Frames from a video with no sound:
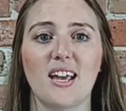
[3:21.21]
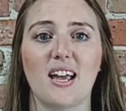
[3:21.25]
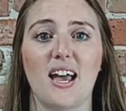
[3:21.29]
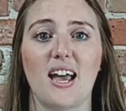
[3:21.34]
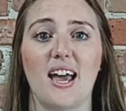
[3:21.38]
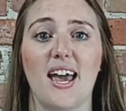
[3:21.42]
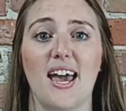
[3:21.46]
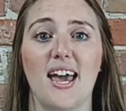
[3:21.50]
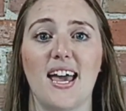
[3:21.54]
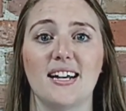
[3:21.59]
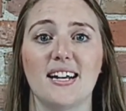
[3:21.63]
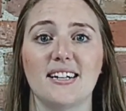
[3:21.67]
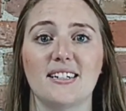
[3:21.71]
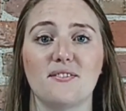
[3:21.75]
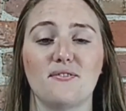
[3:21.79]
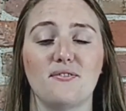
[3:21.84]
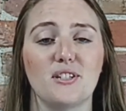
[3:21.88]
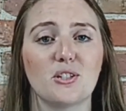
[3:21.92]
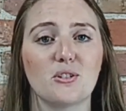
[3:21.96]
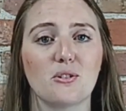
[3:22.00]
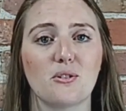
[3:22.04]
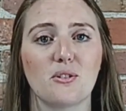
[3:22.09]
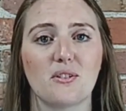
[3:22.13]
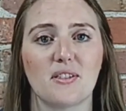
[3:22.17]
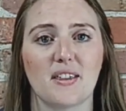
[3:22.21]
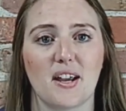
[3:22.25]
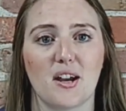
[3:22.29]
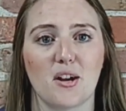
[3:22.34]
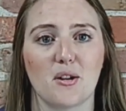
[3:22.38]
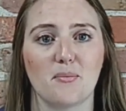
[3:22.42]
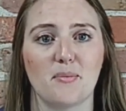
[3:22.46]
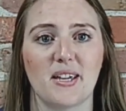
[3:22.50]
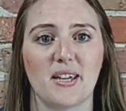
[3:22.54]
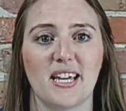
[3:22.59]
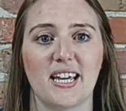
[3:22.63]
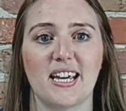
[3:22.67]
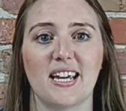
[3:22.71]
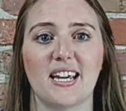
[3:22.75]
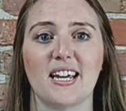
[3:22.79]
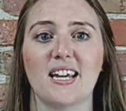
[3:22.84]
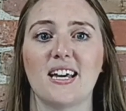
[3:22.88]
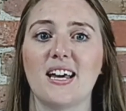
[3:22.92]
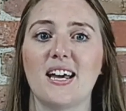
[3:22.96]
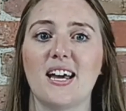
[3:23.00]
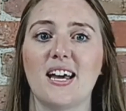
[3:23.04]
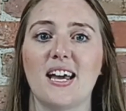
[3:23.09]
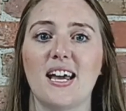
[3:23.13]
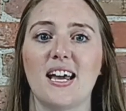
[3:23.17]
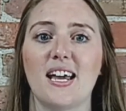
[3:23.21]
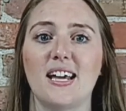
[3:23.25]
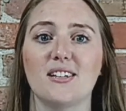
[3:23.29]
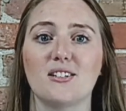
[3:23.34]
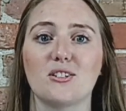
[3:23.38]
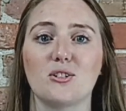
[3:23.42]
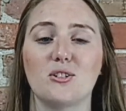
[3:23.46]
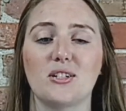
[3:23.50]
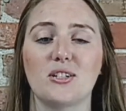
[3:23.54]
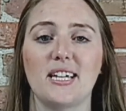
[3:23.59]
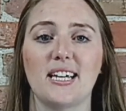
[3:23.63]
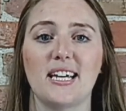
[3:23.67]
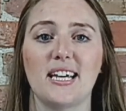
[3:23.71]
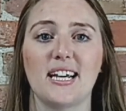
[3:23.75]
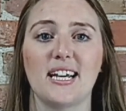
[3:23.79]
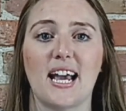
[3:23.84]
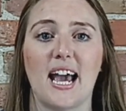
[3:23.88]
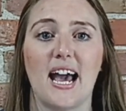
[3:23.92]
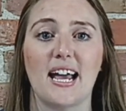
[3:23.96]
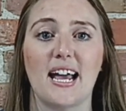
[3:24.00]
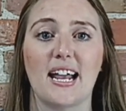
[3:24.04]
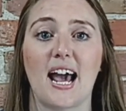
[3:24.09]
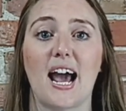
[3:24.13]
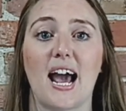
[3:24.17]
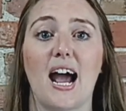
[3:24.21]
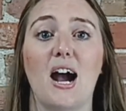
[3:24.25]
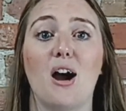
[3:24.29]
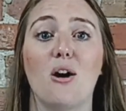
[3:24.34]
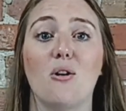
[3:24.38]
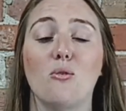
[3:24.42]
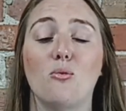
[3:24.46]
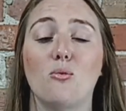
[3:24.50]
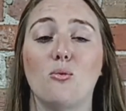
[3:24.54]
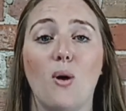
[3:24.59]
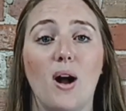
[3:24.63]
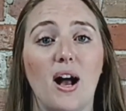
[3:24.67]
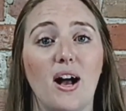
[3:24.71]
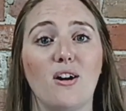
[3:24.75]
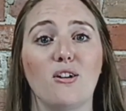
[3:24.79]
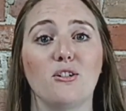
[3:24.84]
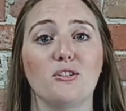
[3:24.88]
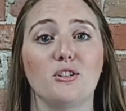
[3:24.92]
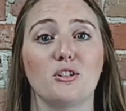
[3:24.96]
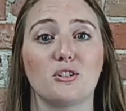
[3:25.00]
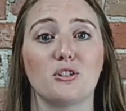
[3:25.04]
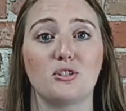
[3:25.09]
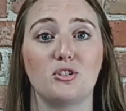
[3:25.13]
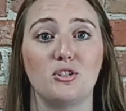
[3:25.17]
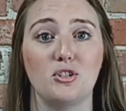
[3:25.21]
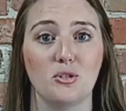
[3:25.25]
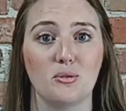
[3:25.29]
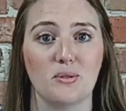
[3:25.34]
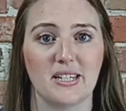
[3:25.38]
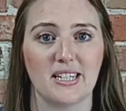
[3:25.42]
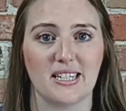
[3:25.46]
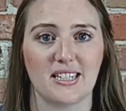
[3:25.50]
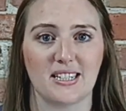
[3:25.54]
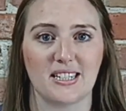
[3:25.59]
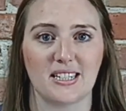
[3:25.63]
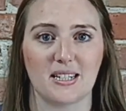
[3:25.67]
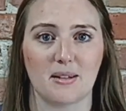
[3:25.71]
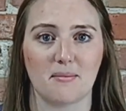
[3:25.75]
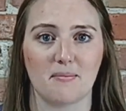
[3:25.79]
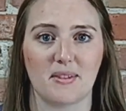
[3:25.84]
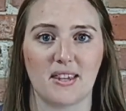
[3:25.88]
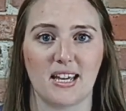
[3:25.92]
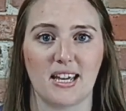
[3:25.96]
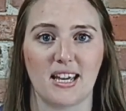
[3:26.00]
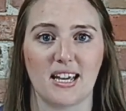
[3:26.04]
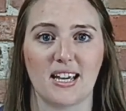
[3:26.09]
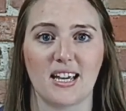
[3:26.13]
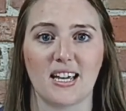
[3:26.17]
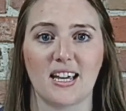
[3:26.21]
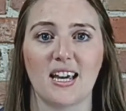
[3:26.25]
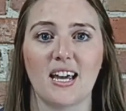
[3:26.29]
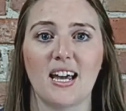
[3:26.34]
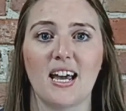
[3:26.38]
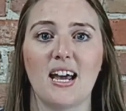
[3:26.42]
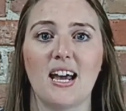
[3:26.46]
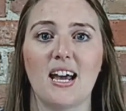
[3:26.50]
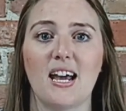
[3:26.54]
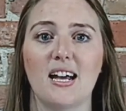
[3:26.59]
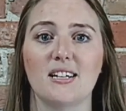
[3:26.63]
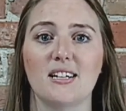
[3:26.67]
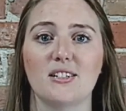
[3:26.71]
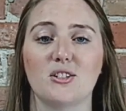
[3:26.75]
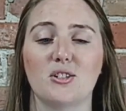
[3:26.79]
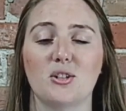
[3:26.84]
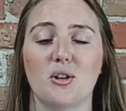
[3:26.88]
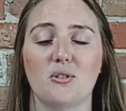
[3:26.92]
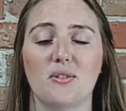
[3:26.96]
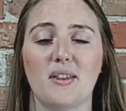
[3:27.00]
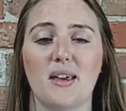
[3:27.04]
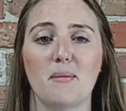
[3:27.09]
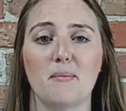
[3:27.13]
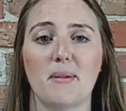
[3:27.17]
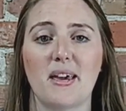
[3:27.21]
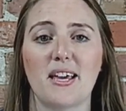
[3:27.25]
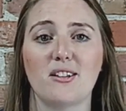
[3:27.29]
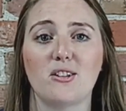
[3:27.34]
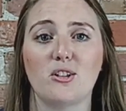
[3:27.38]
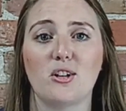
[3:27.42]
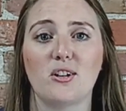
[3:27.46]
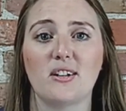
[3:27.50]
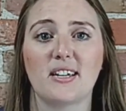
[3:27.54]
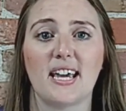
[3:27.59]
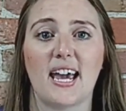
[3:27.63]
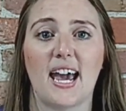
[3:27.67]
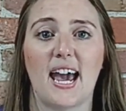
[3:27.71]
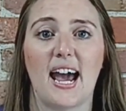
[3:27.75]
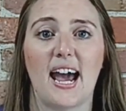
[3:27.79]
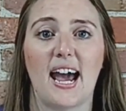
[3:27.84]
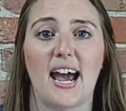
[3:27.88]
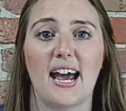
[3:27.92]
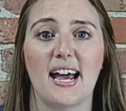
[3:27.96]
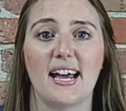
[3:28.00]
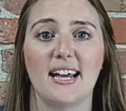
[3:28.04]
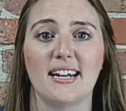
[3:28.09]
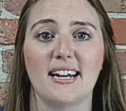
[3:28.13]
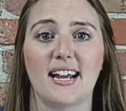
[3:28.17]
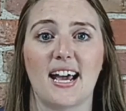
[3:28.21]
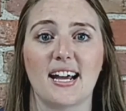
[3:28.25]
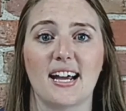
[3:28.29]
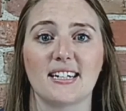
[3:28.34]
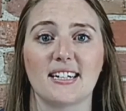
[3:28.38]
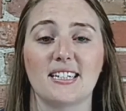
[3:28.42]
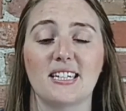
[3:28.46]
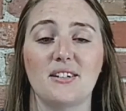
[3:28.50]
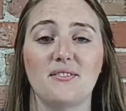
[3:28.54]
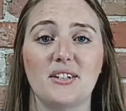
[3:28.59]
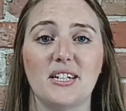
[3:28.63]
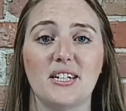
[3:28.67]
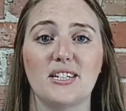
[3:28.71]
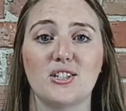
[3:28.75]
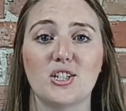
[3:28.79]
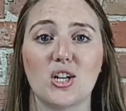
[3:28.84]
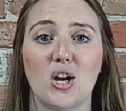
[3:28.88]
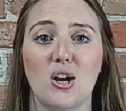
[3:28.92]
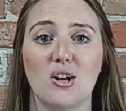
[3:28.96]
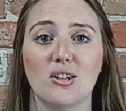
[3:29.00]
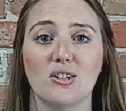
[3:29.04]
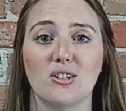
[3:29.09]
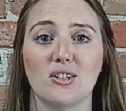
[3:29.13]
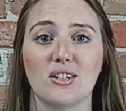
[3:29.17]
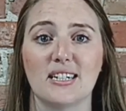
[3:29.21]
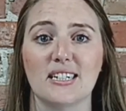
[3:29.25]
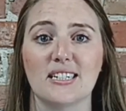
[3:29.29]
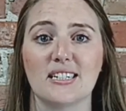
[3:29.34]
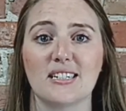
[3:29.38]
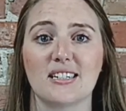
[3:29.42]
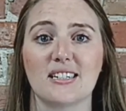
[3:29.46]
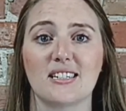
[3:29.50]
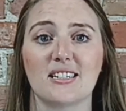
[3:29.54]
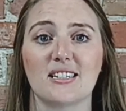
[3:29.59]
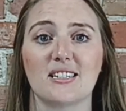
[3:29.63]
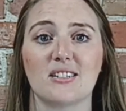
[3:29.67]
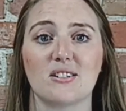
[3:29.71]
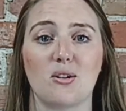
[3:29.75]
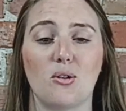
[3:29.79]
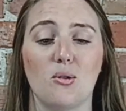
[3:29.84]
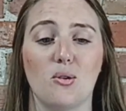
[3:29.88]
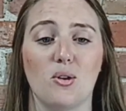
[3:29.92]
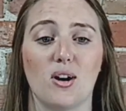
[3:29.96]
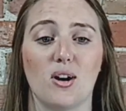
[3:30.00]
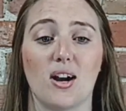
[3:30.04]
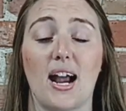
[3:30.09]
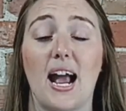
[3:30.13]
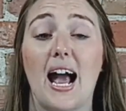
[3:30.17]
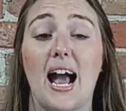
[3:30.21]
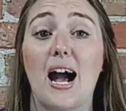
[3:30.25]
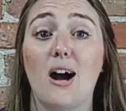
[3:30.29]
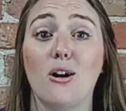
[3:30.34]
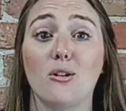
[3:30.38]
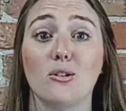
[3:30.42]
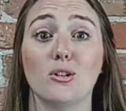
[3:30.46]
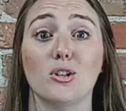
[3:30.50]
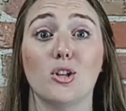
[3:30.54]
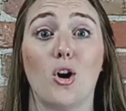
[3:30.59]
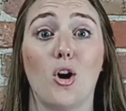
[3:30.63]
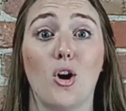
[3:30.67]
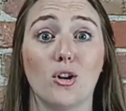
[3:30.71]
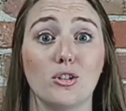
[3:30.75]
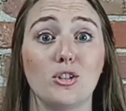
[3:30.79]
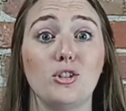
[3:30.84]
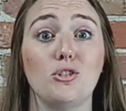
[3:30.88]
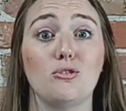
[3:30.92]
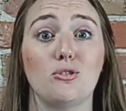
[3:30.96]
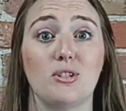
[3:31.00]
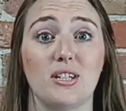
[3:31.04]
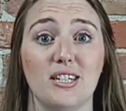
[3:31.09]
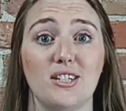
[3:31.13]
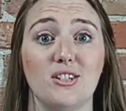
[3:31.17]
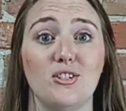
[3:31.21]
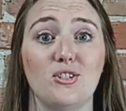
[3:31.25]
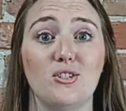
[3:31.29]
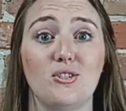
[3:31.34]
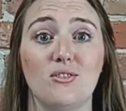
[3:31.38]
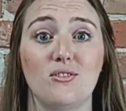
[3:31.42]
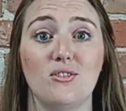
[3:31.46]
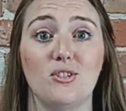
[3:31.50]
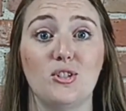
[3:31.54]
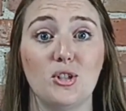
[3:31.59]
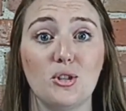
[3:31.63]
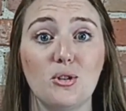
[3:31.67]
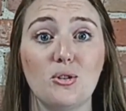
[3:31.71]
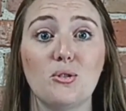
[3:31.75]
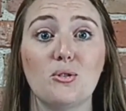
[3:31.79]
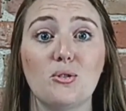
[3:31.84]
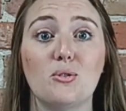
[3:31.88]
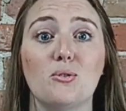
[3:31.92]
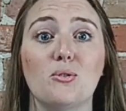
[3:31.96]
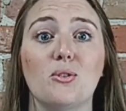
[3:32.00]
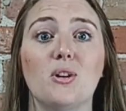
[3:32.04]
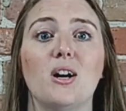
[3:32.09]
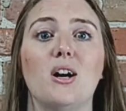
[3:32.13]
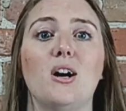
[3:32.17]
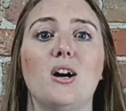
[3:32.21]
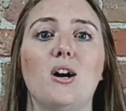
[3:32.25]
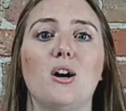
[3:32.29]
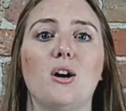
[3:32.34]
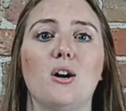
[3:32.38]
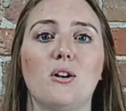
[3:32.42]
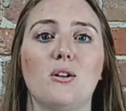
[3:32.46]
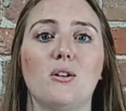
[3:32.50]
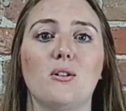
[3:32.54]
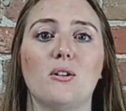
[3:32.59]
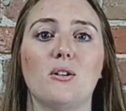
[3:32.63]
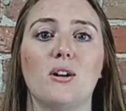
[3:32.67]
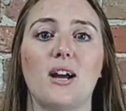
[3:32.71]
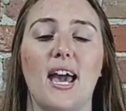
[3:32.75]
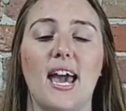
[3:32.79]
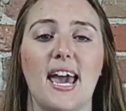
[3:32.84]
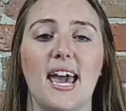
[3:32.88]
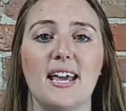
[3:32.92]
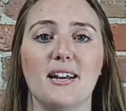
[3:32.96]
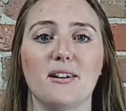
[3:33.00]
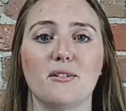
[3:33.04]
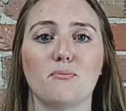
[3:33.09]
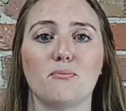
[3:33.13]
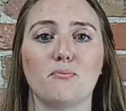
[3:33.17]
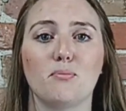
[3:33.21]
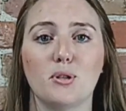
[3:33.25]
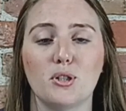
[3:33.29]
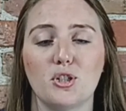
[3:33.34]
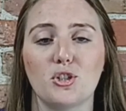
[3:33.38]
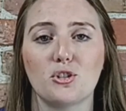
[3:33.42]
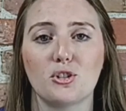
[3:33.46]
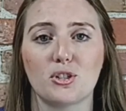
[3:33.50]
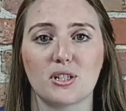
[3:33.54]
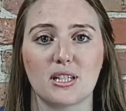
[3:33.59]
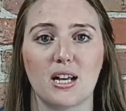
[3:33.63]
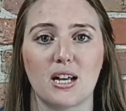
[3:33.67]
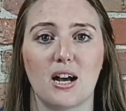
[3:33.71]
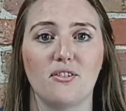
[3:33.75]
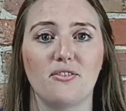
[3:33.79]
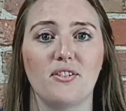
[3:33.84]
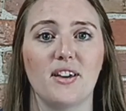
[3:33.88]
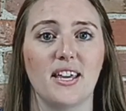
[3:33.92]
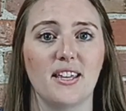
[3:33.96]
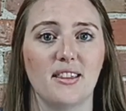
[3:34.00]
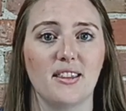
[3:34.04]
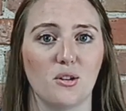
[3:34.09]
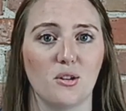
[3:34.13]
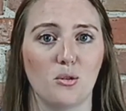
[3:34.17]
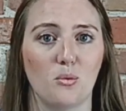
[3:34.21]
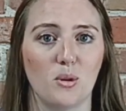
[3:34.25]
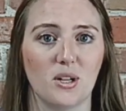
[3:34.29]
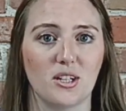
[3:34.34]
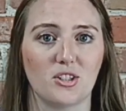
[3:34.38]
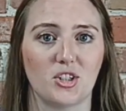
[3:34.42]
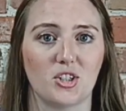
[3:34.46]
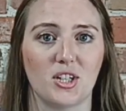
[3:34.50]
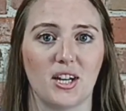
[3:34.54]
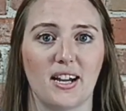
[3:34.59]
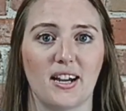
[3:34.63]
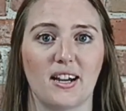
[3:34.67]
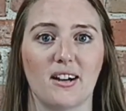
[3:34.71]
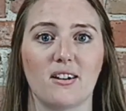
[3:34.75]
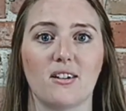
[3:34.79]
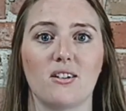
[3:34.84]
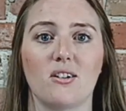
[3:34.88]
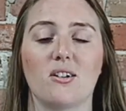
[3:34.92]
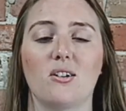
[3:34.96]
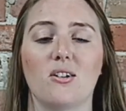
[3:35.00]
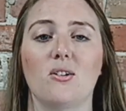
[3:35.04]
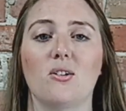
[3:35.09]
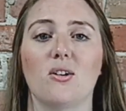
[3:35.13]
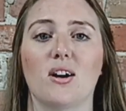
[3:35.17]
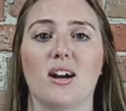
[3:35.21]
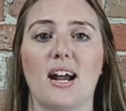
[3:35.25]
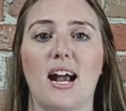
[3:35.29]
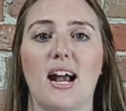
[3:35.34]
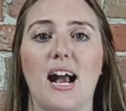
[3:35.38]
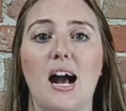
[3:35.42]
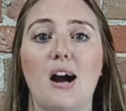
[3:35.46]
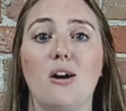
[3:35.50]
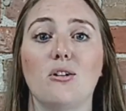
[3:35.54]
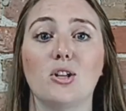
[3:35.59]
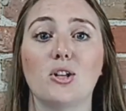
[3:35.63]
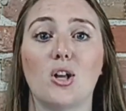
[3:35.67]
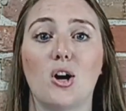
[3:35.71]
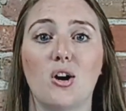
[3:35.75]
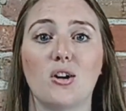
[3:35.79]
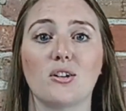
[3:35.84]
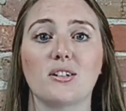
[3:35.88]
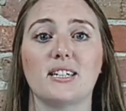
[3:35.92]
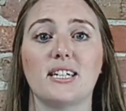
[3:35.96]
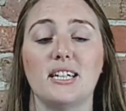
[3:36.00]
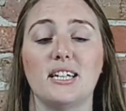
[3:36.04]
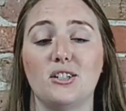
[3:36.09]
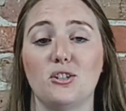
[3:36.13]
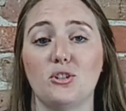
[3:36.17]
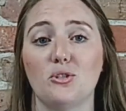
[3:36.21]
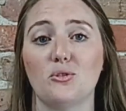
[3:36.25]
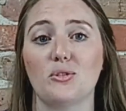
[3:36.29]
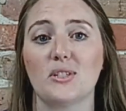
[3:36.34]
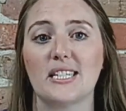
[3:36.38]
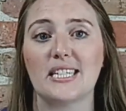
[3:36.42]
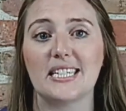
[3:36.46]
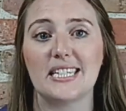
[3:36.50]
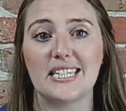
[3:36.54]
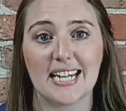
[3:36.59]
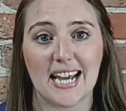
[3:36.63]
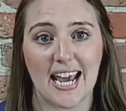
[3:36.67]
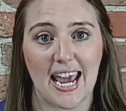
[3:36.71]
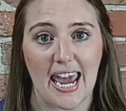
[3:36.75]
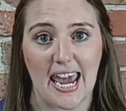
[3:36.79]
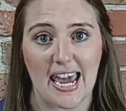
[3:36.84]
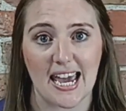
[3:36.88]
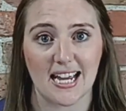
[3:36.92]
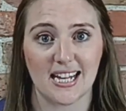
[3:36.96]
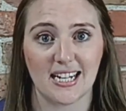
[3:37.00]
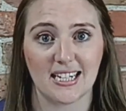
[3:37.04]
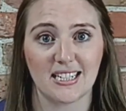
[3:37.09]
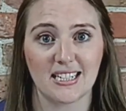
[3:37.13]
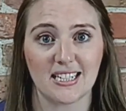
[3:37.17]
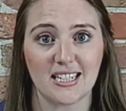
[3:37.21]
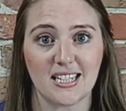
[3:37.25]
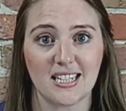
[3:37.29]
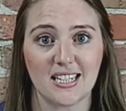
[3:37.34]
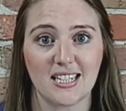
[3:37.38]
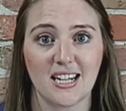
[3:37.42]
And physical therapy is looking at how well you're doing something. So they may look at activity tolerance, or how long you can do and push yourself in the wheelchair, or how long can you stand.